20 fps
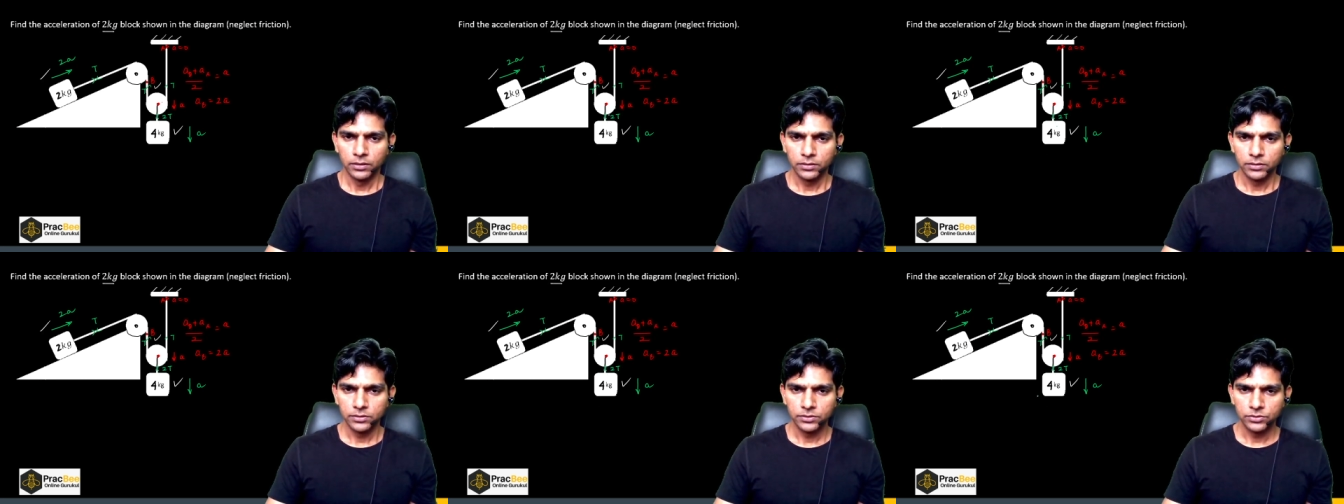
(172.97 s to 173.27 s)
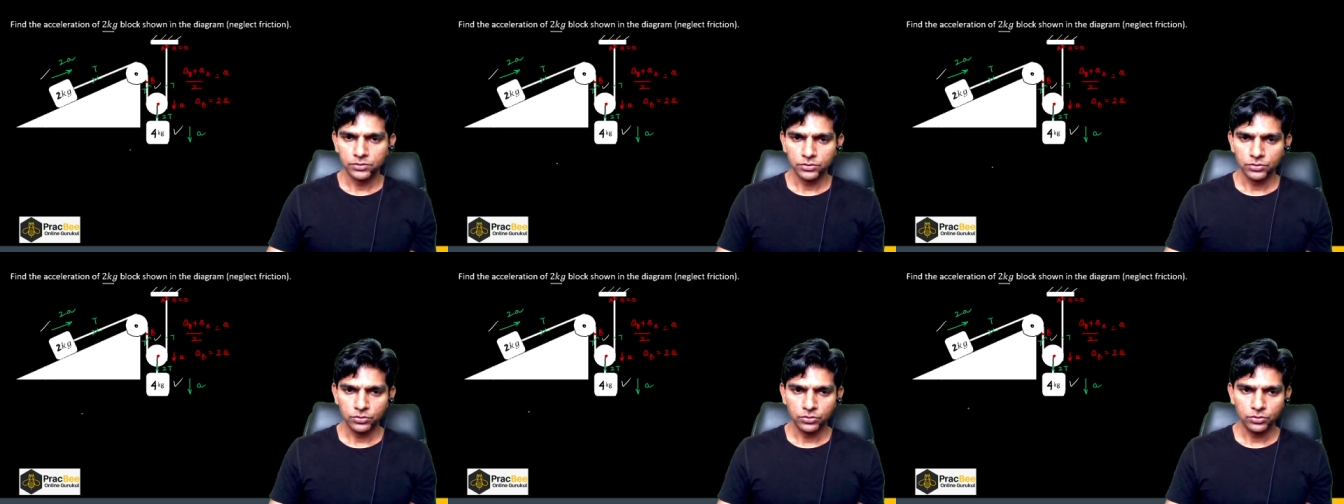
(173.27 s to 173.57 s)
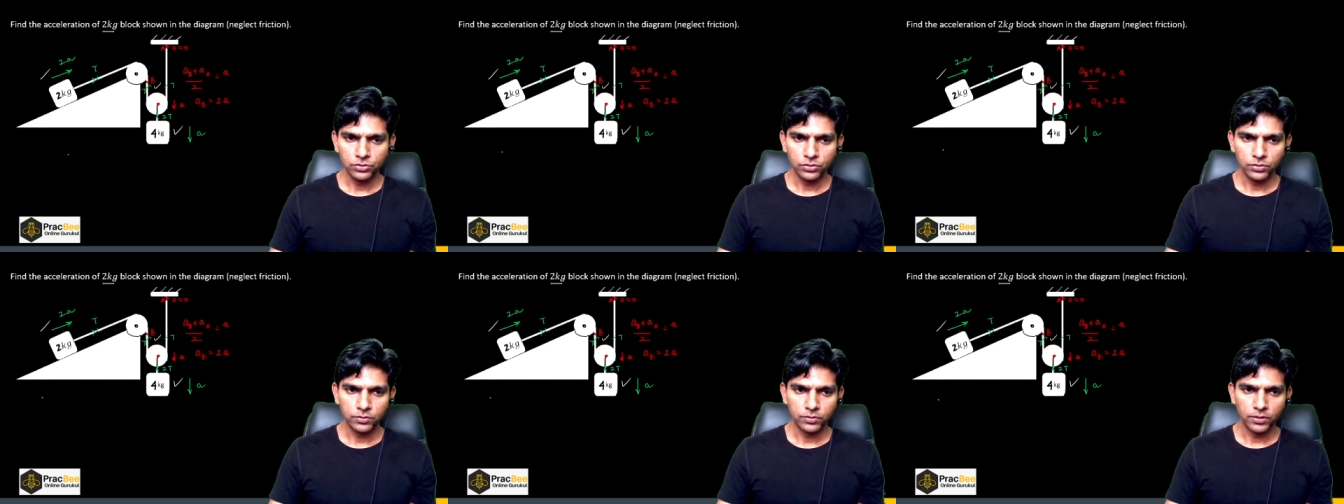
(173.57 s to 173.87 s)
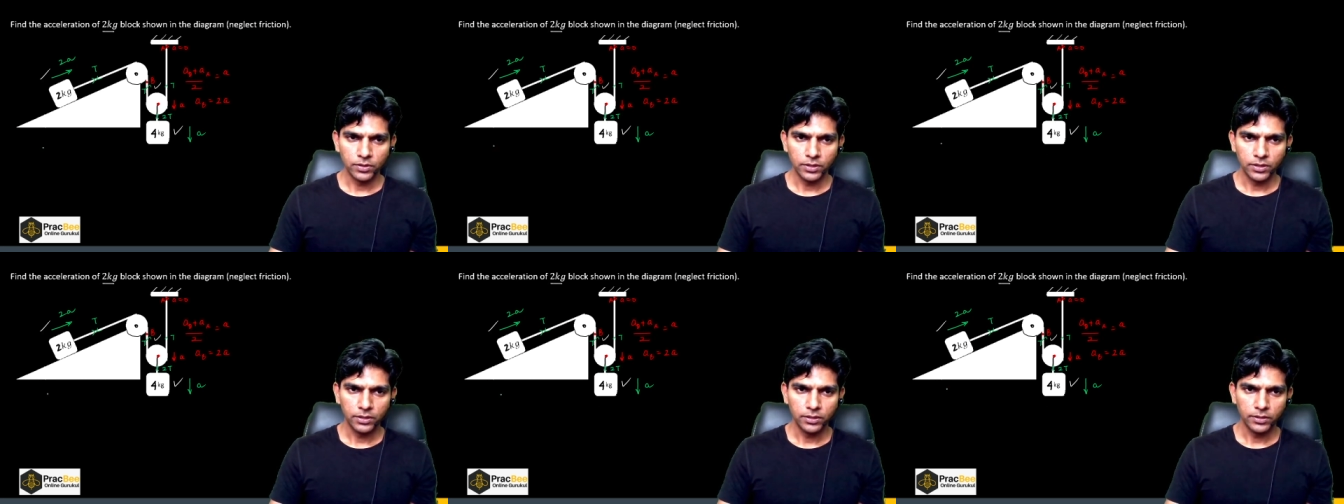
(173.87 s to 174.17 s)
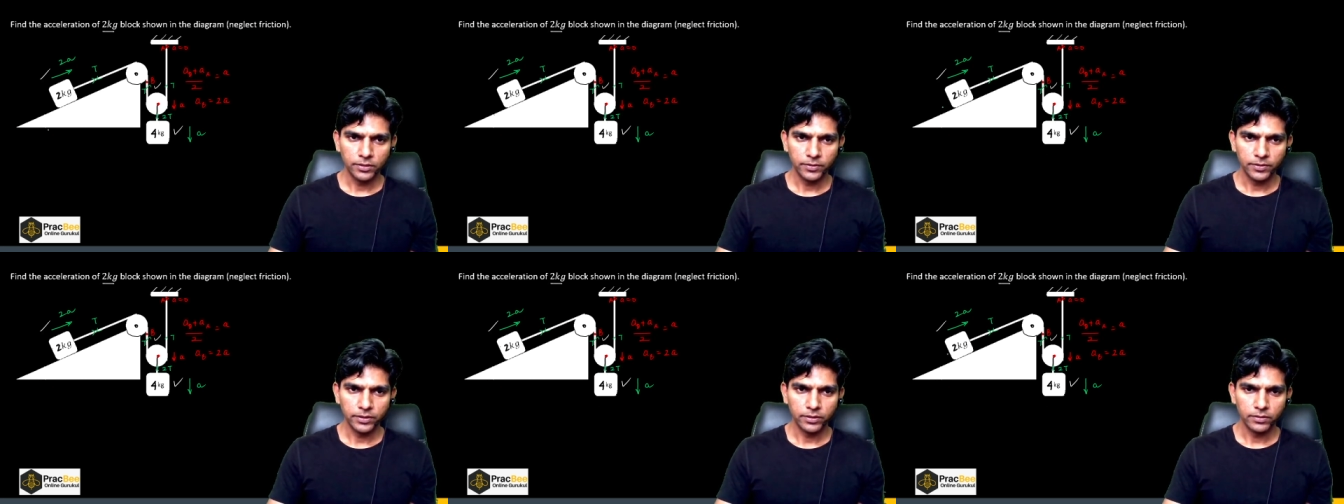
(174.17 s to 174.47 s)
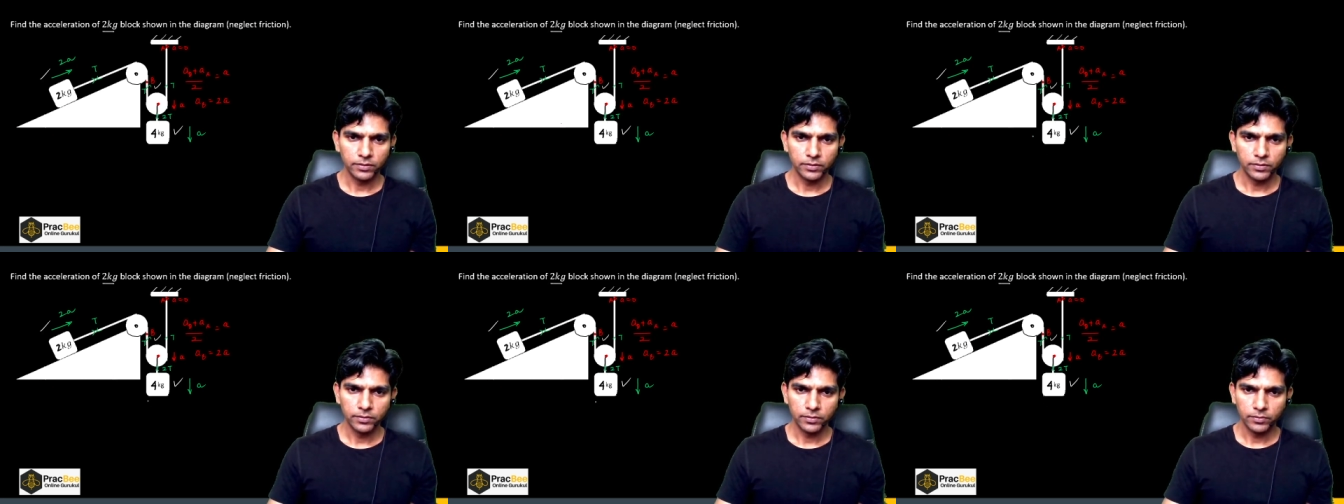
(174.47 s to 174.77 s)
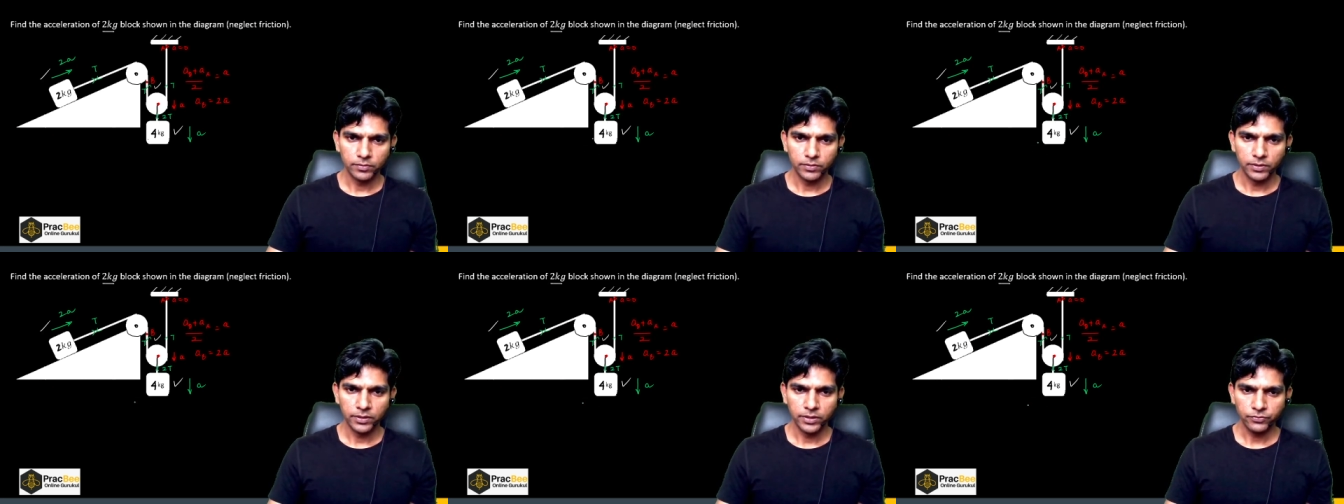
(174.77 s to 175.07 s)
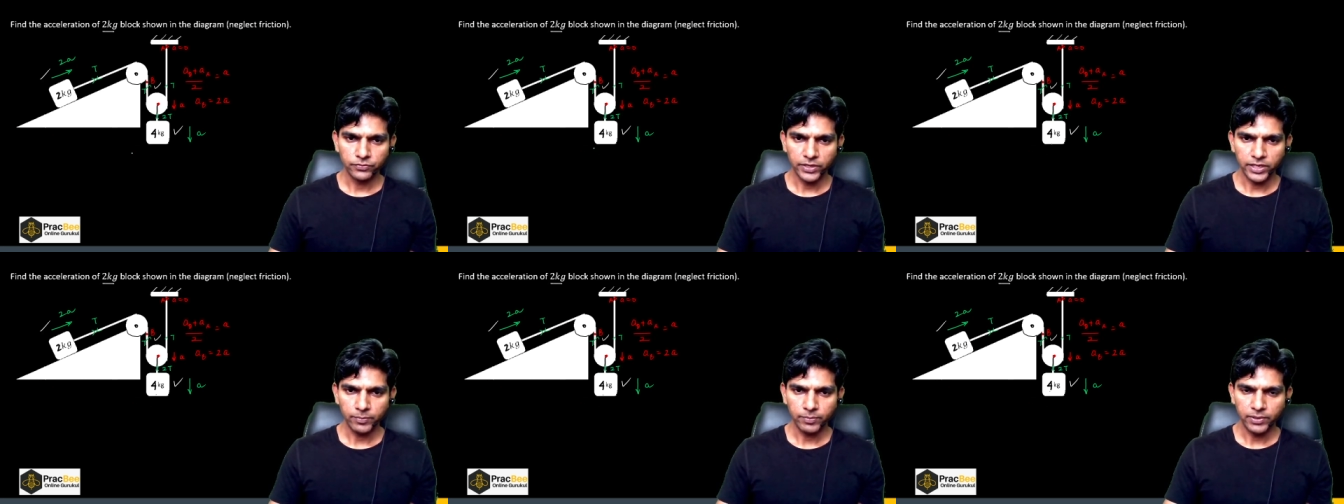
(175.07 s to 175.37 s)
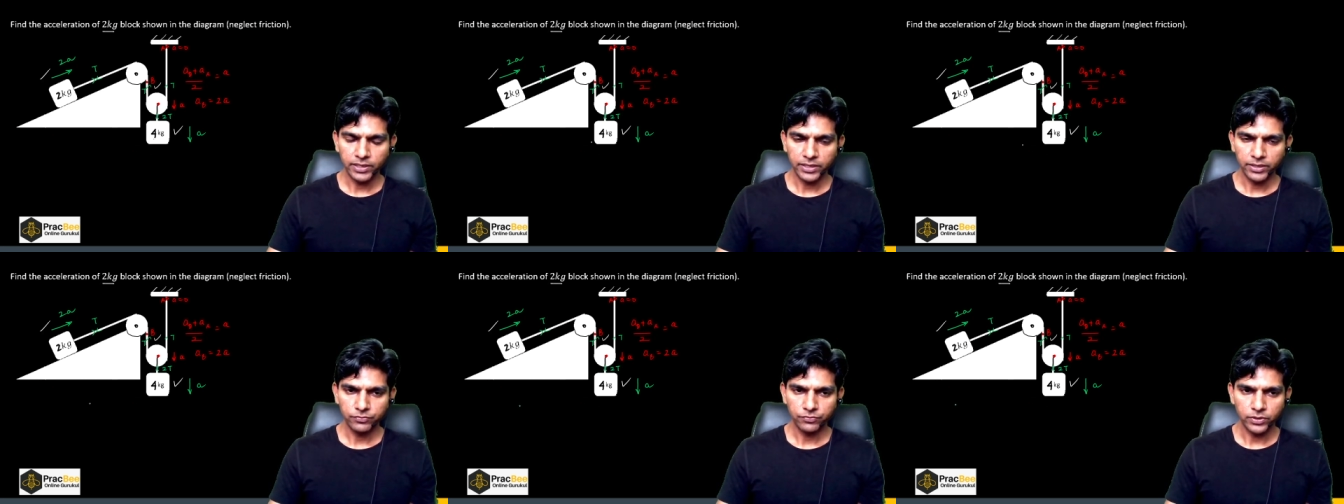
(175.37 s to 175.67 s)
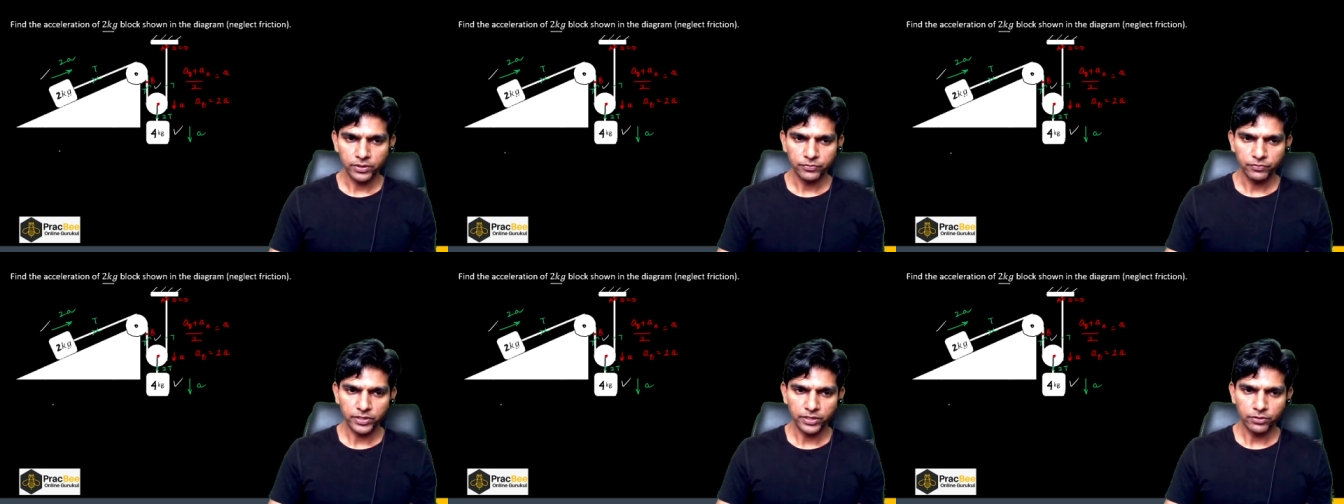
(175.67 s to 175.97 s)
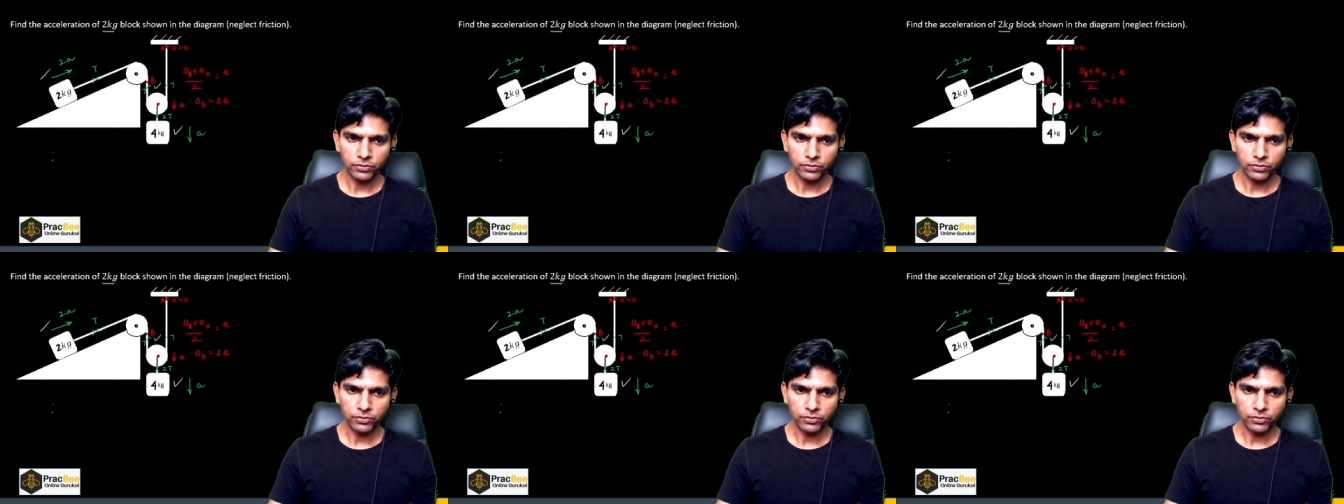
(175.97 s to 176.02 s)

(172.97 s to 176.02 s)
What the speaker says: So if I